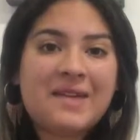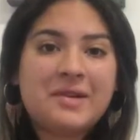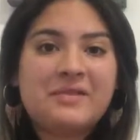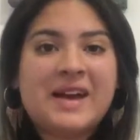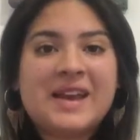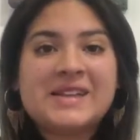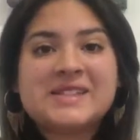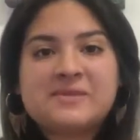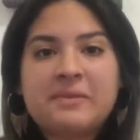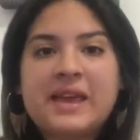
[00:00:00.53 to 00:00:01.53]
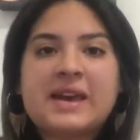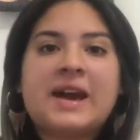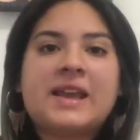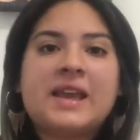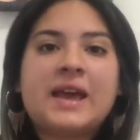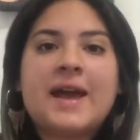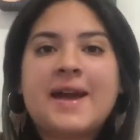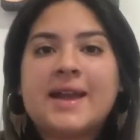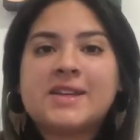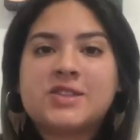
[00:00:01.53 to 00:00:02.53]
everyone, it's me, Cari,
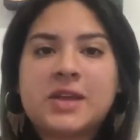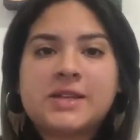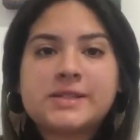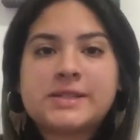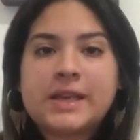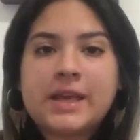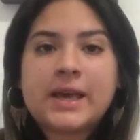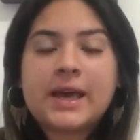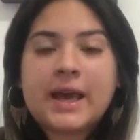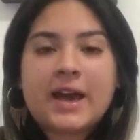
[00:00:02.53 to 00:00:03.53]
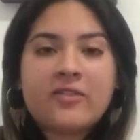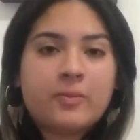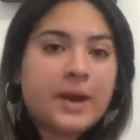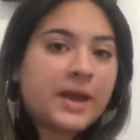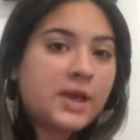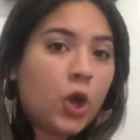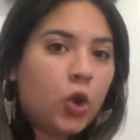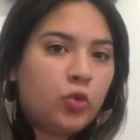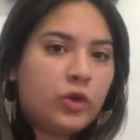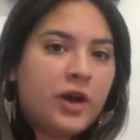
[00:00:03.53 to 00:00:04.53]
and as you can see, I have my
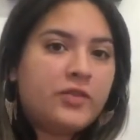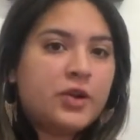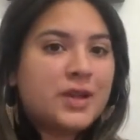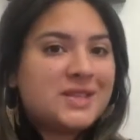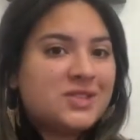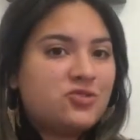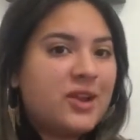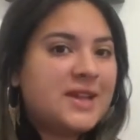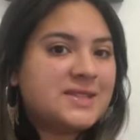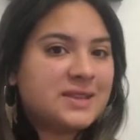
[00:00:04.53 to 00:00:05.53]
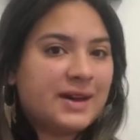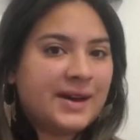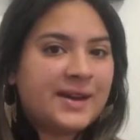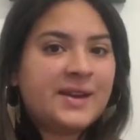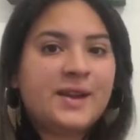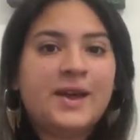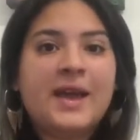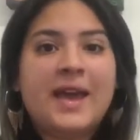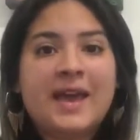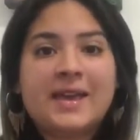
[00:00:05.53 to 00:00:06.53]
Ruffles dress on,
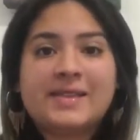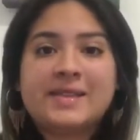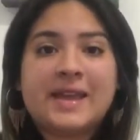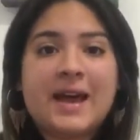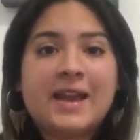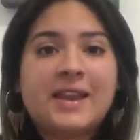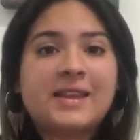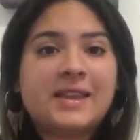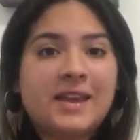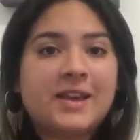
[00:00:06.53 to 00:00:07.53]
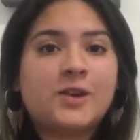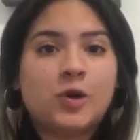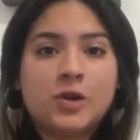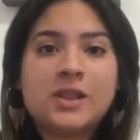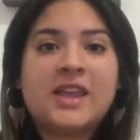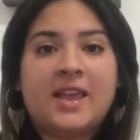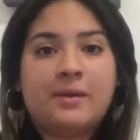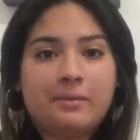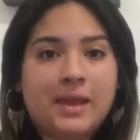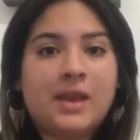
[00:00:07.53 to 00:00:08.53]
and that can only
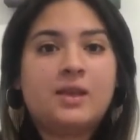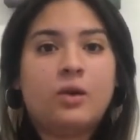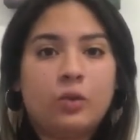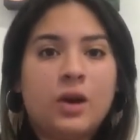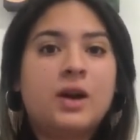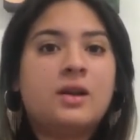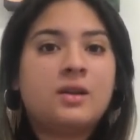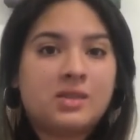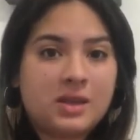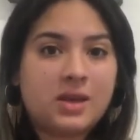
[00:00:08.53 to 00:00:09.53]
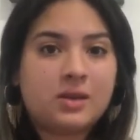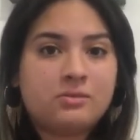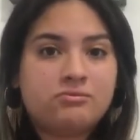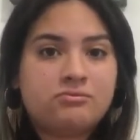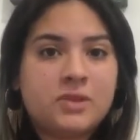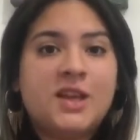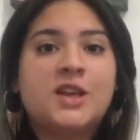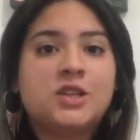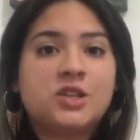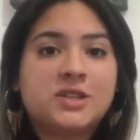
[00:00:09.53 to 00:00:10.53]
mean one thing.
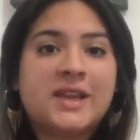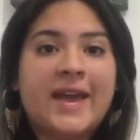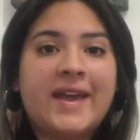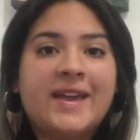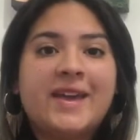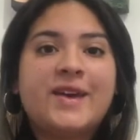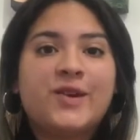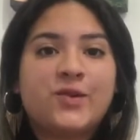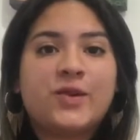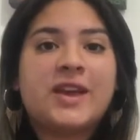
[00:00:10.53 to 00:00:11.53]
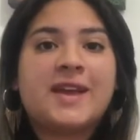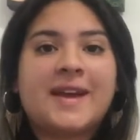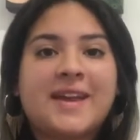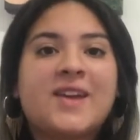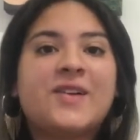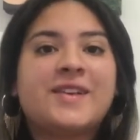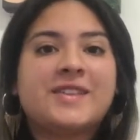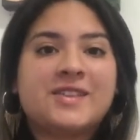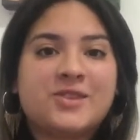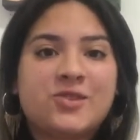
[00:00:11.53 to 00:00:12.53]
Today, we are
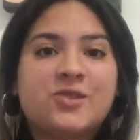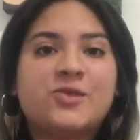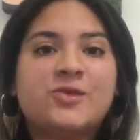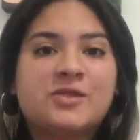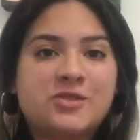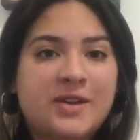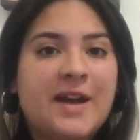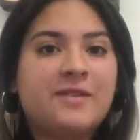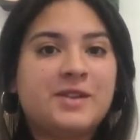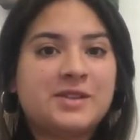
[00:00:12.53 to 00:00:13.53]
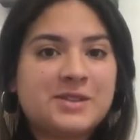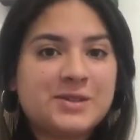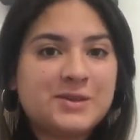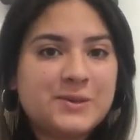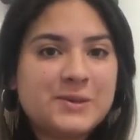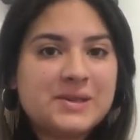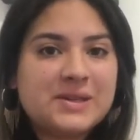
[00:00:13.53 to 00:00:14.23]
going to travel to